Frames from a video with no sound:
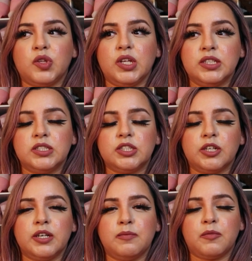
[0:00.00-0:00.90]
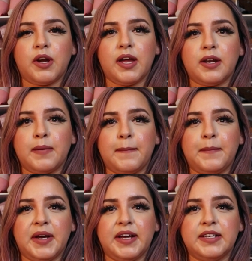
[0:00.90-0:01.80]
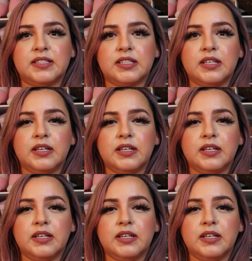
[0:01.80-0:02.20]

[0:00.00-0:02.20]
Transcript: this certain brand, but